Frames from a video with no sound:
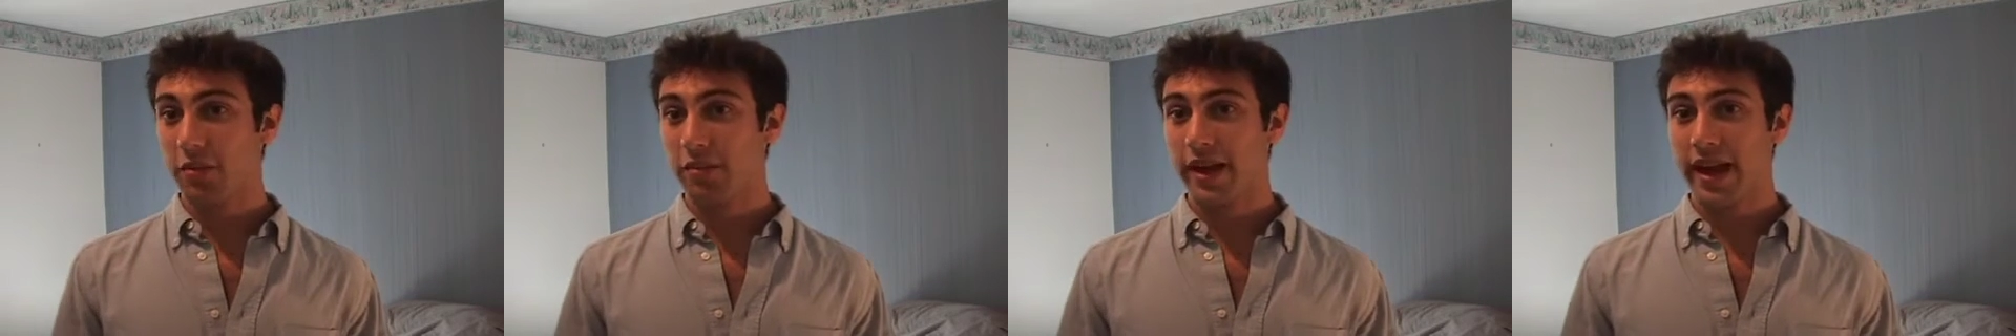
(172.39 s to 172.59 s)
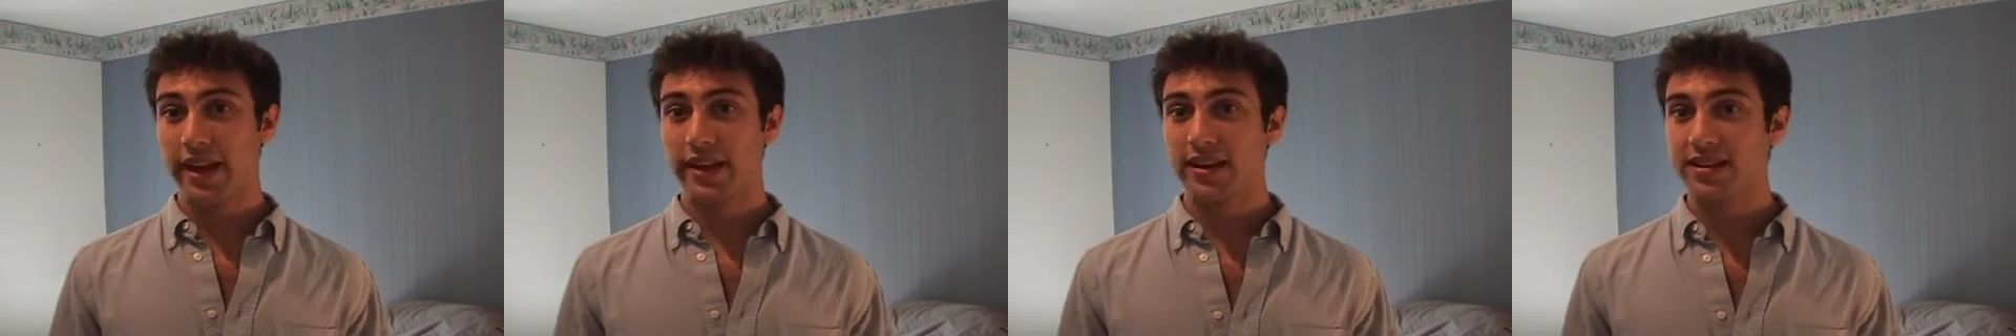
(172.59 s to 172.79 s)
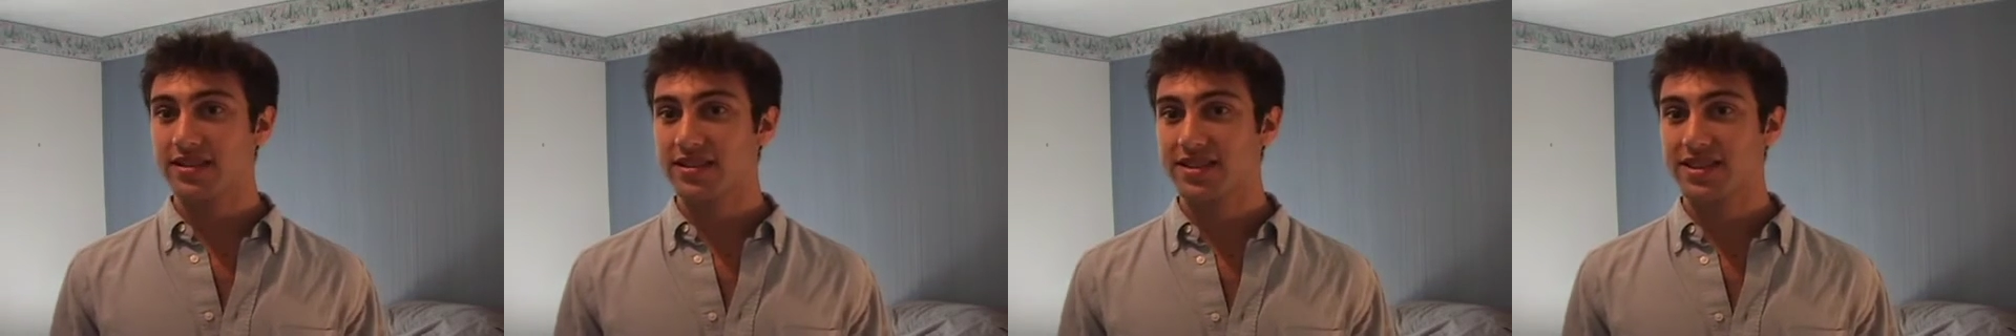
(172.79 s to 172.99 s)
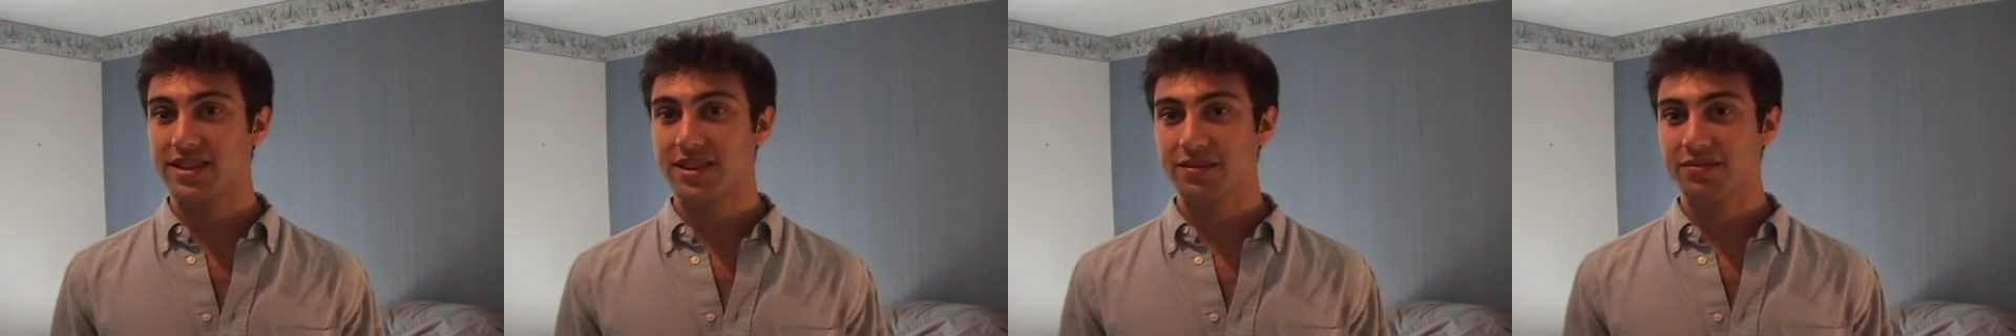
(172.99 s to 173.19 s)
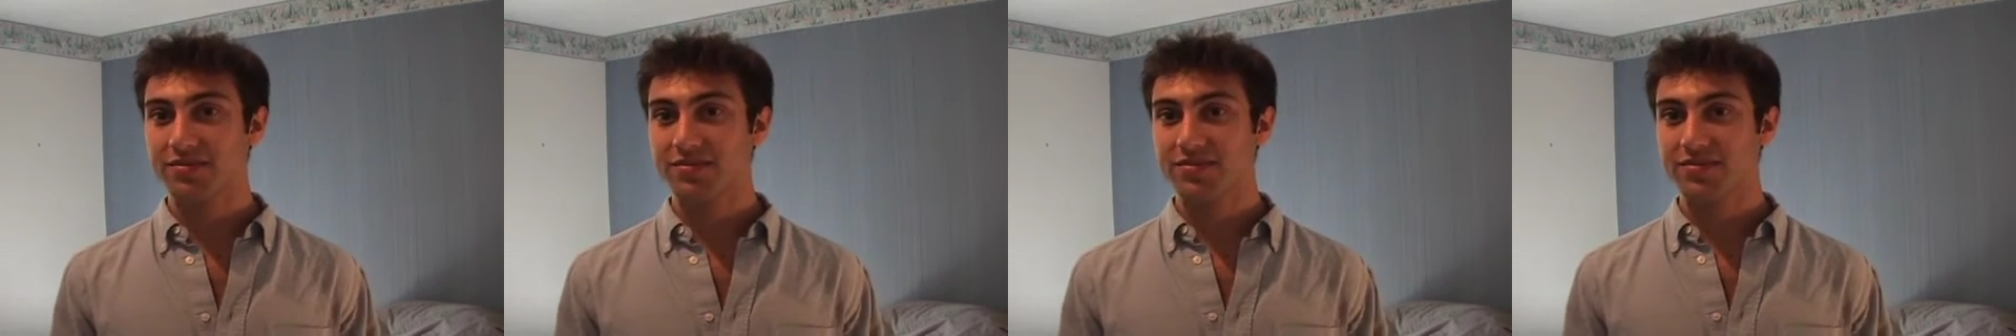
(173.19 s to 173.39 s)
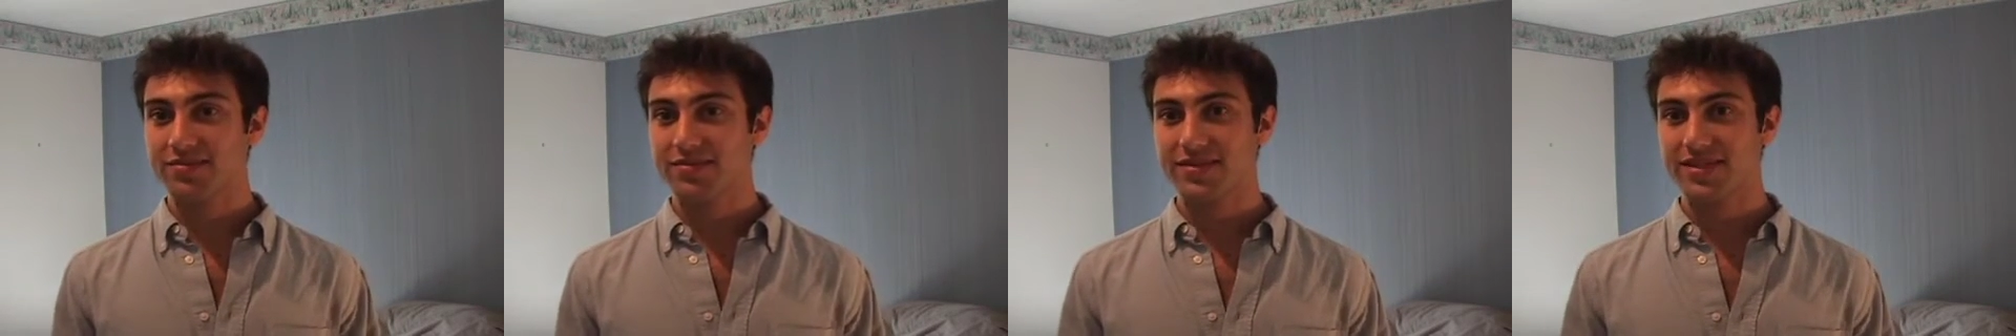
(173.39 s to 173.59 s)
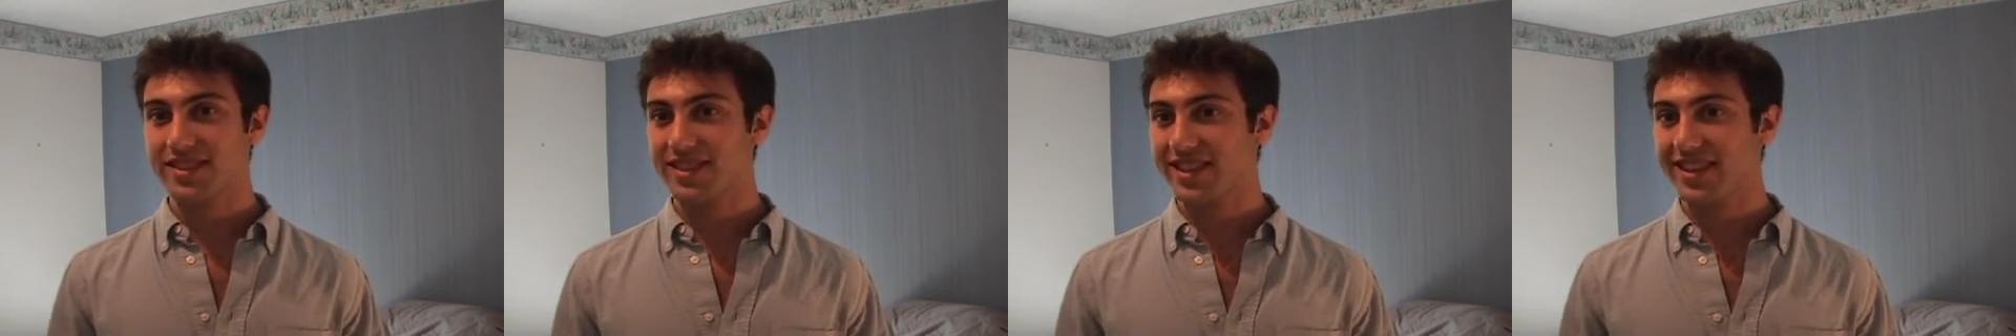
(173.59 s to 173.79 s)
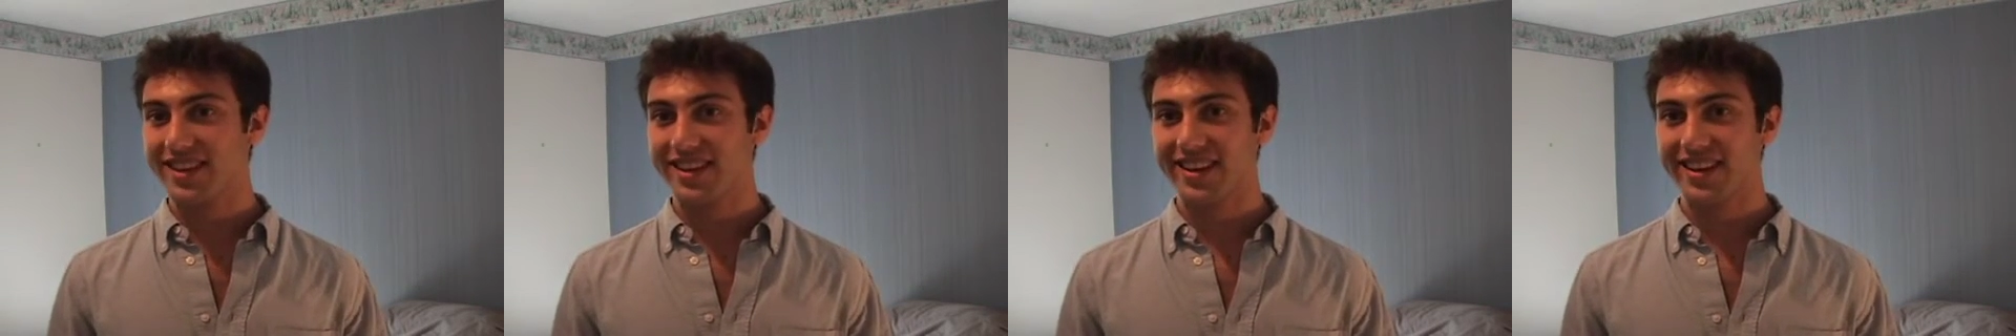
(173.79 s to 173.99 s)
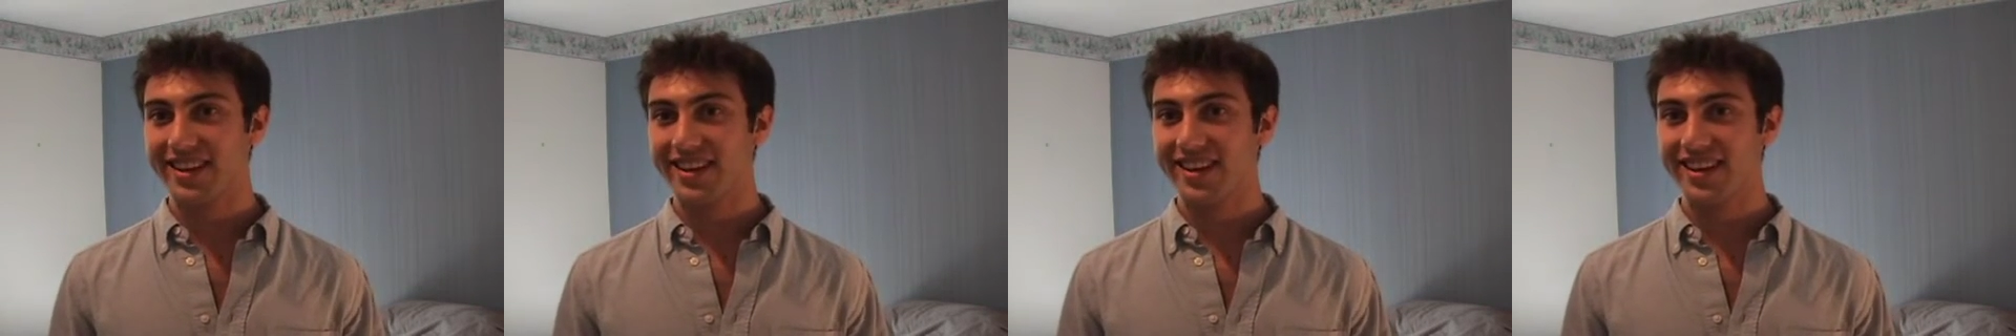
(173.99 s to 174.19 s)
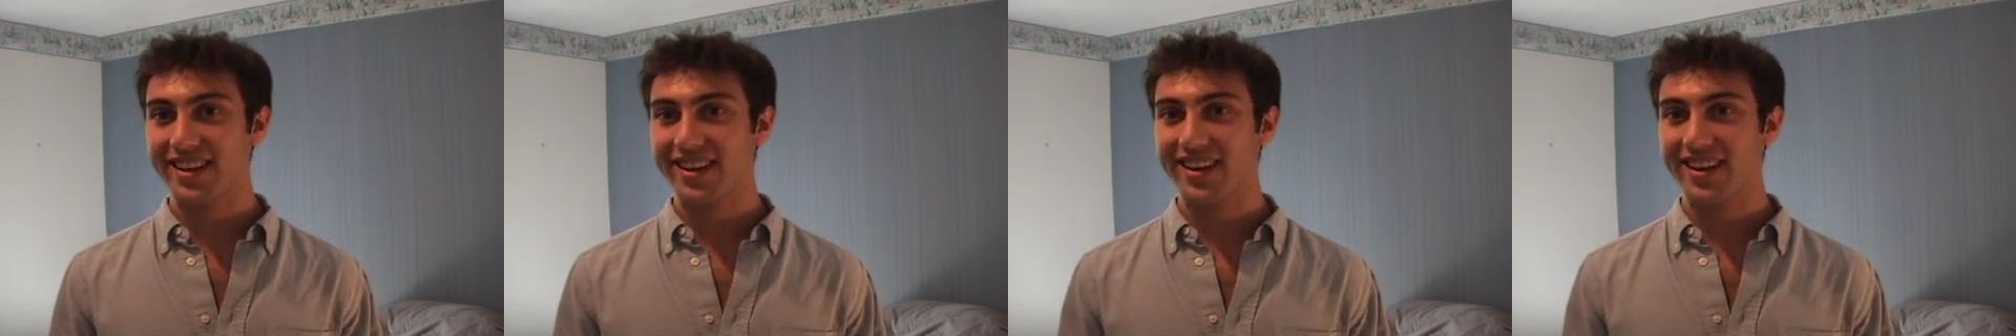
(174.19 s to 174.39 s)
make us some
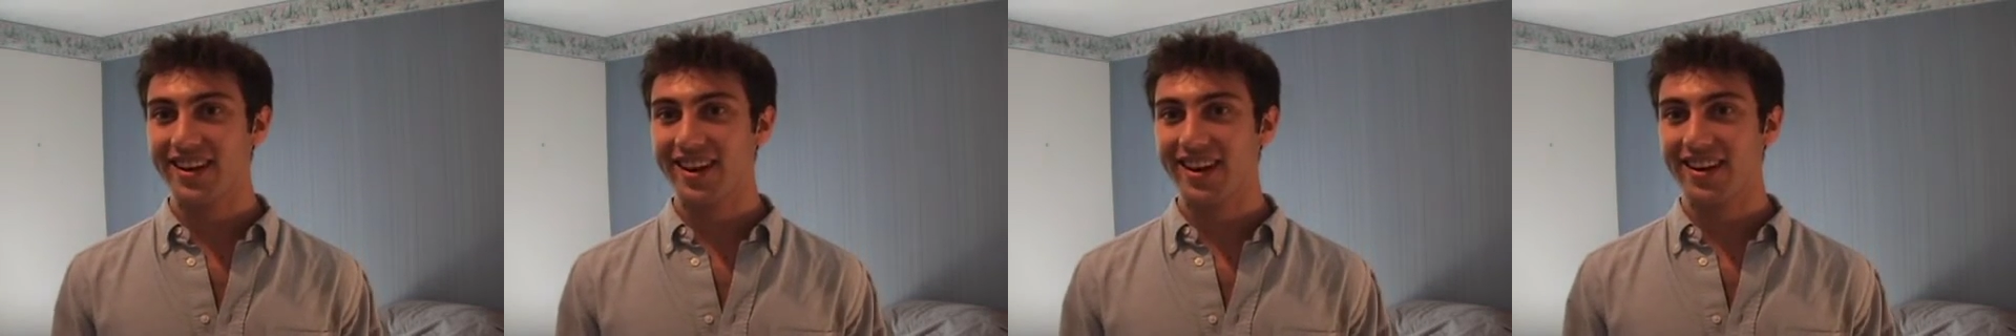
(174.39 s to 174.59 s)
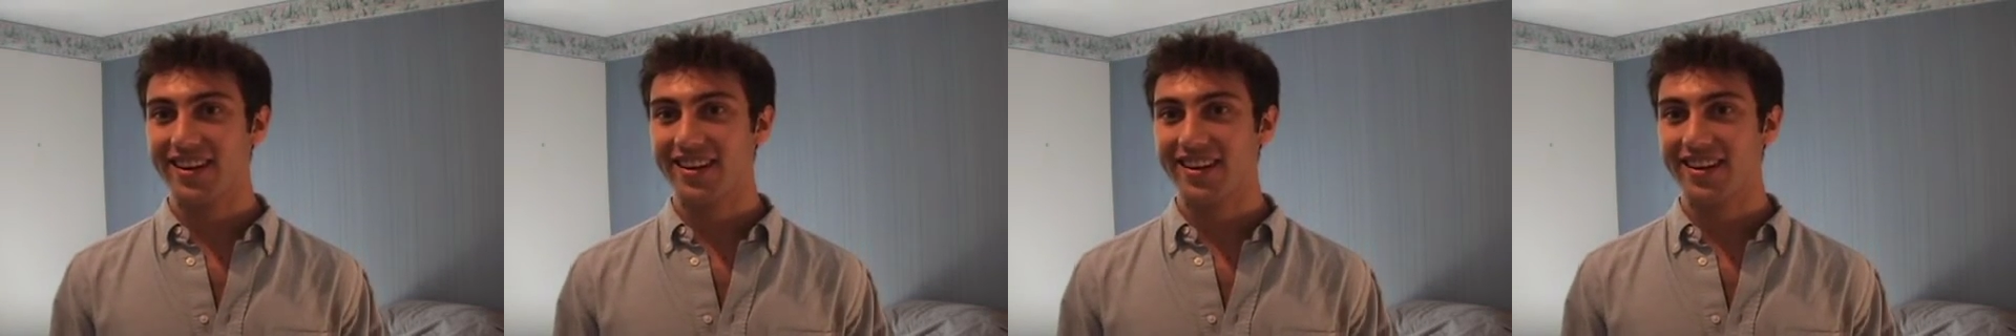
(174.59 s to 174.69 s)
tea.